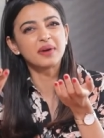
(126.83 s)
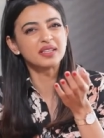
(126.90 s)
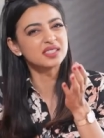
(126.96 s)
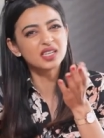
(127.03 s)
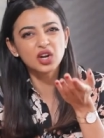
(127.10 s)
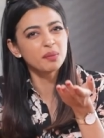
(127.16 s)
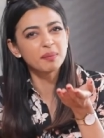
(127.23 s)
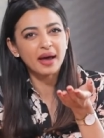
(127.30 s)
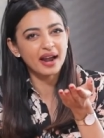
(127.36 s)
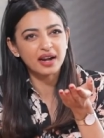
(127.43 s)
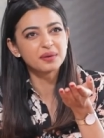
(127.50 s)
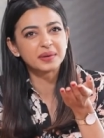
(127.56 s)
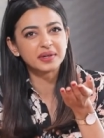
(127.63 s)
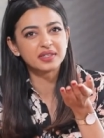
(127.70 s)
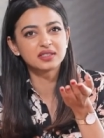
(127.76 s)
These are not
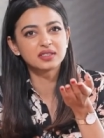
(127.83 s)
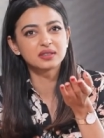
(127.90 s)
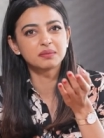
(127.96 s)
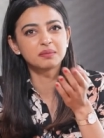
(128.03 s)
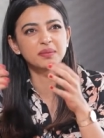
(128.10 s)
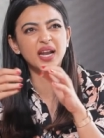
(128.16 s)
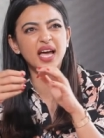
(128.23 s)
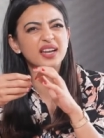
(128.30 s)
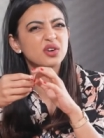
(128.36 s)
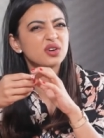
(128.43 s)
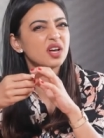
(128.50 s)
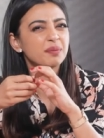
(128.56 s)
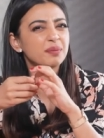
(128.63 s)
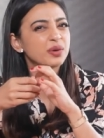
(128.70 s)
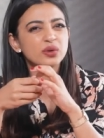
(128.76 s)
bad words, but I
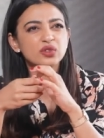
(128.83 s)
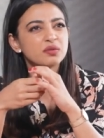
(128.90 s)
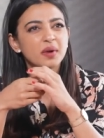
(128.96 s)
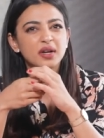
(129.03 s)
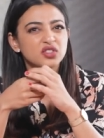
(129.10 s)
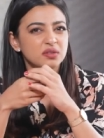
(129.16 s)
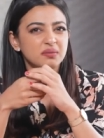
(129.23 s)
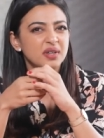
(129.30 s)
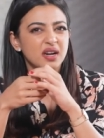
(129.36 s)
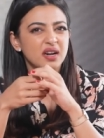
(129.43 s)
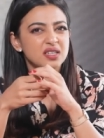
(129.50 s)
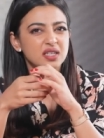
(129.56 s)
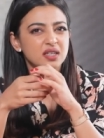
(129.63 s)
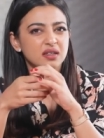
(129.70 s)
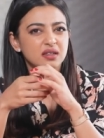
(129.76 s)
don't abuse much in
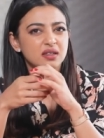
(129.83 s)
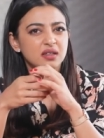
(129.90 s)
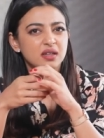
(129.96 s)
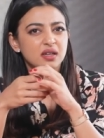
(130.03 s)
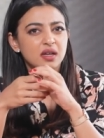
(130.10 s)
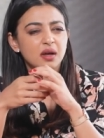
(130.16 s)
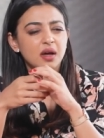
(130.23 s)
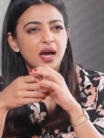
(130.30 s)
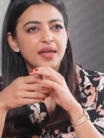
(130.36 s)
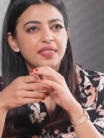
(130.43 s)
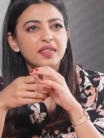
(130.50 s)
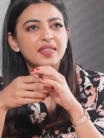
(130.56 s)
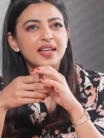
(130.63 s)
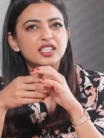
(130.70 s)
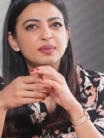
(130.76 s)
Marathi. I
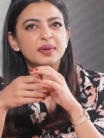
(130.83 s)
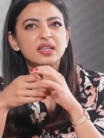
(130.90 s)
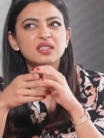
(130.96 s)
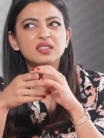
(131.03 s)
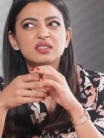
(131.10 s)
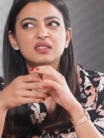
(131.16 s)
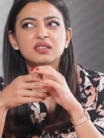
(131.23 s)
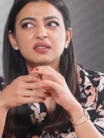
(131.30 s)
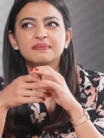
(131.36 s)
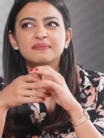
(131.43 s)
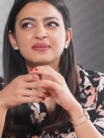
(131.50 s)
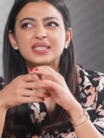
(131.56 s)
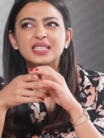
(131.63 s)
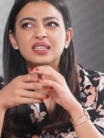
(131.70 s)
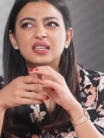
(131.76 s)
think that's because
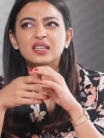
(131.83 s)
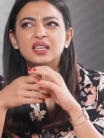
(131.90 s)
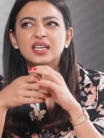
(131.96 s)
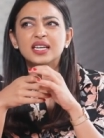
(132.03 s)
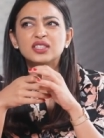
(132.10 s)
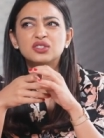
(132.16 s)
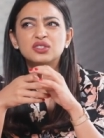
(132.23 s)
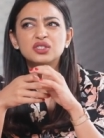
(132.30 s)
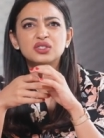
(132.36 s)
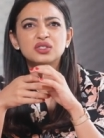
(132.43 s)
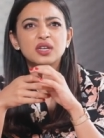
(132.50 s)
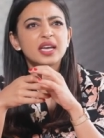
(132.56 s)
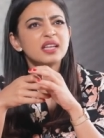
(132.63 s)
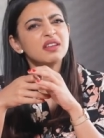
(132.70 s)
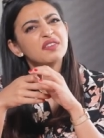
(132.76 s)
it's
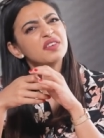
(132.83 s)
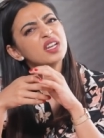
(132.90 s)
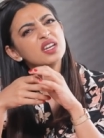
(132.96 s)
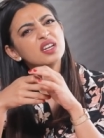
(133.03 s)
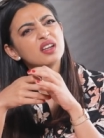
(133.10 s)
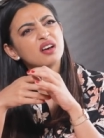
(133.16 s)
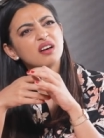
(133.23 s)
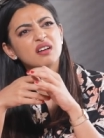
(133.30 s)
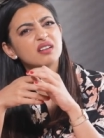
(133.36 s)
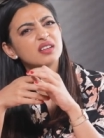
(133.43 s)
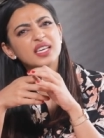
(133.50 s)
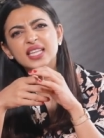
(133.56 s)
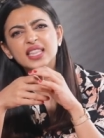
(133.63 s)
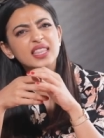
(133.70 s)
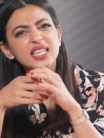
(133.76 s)
just, even in
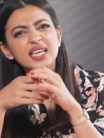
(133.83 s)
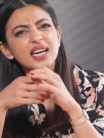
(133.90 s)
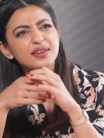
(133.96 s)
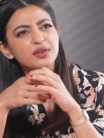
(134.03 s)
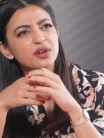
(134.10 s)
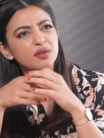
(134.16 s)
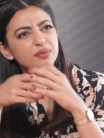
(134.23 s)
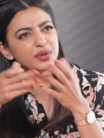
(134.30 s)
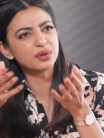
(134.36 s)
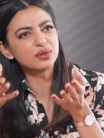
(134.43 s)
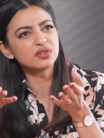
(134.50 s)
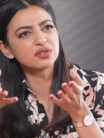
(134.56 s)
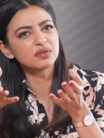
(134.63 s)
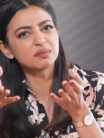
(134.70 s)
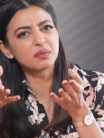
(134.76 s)
Hindi, I don't
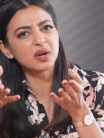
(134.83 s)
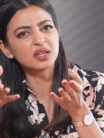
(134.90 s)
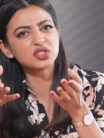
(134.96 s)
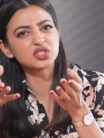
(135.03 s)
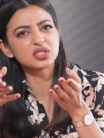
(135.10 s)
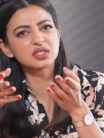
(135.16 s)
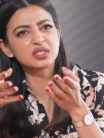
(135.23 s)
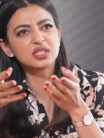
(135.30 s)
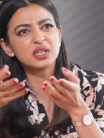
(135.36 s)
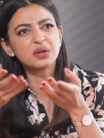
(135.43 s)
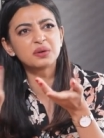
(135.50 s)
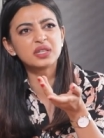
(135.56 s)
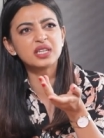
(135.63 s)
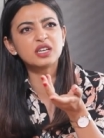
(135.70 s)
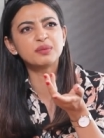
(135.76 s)
abuse much. The
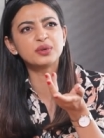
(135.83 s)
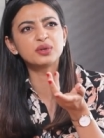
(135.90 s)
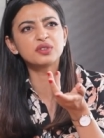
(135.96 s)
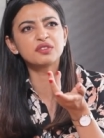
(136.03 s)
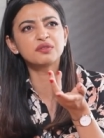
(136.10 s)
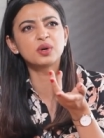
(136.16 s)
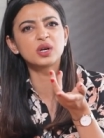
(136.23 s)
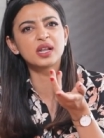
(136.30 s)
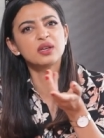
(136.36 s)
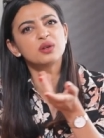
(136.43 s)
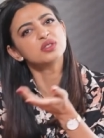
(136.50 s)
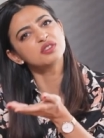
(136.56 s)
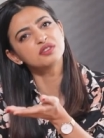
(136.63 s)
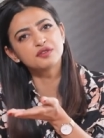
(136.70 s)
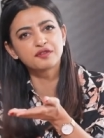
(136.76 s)
only abusive word I
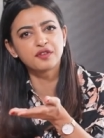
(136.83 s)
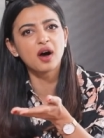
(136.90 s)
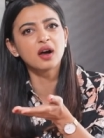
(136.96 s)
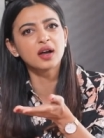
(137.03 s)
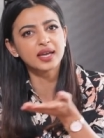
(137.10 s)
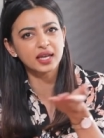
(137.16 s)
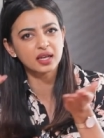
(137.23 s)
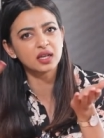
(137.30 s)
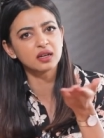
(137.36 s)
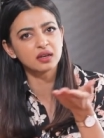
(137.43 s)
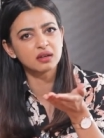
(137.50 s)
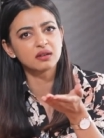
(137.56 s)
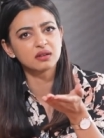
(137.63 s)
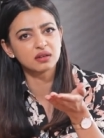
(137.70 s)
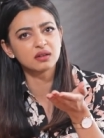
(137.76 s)
use is fuck
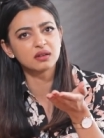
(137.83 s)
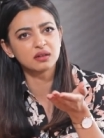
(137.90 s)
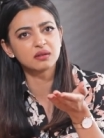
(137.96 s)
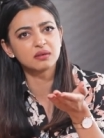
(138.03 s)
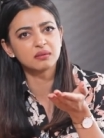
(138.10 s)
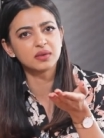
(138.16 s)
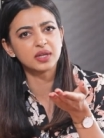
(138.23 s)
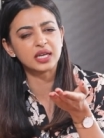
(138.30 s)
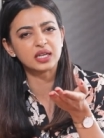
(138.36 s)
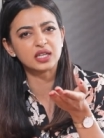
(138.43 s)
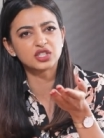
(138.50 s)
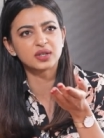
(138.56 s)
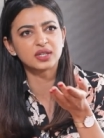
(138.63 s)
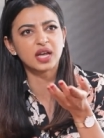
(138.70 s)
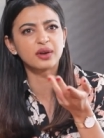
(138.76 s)
in
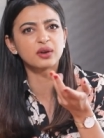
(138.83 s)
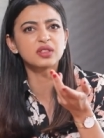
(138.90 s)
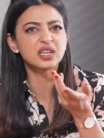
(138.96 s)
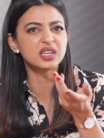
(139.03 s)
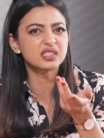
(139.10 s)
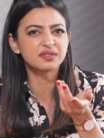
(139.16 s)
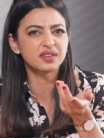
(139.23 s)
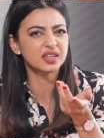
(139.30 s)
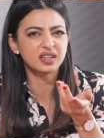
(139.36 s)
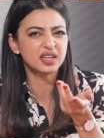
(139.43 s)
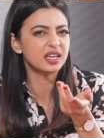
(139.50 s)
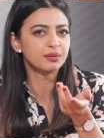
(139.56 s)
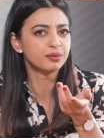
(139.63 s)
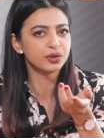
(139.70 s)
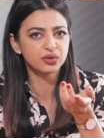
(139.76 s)
English. I don't think it's
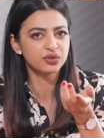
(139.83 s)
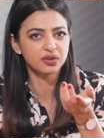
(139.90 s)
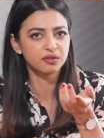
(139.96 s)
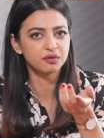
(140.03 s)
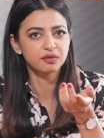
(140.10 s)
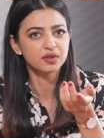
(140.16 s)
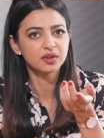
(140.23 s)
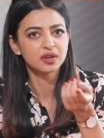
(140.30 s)
really abusive.